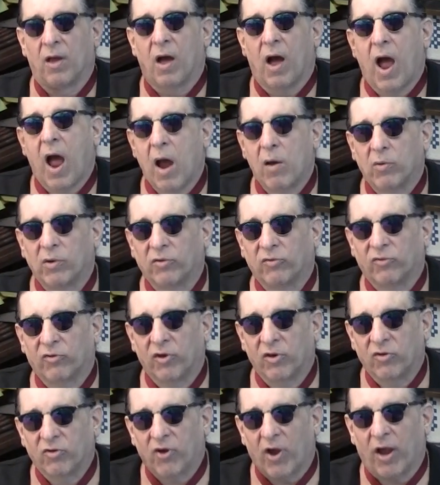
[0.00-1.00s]
I would
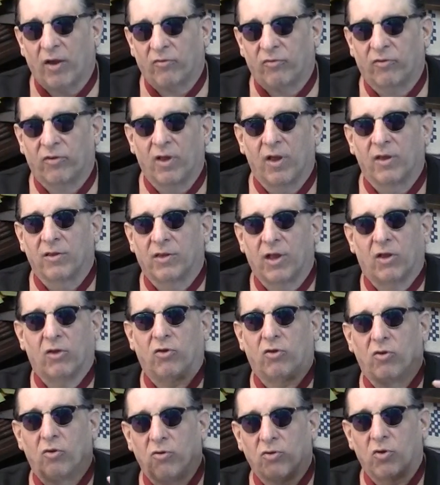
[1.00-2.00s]
suggest that
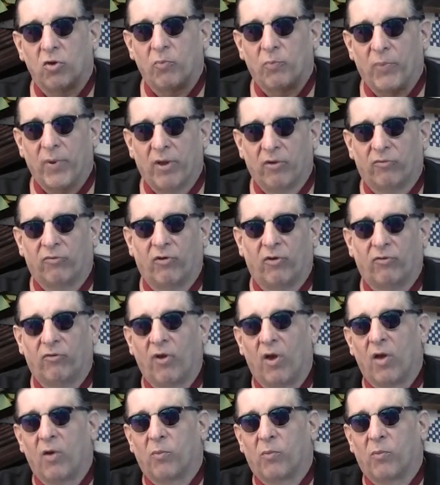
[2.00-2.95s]
you do business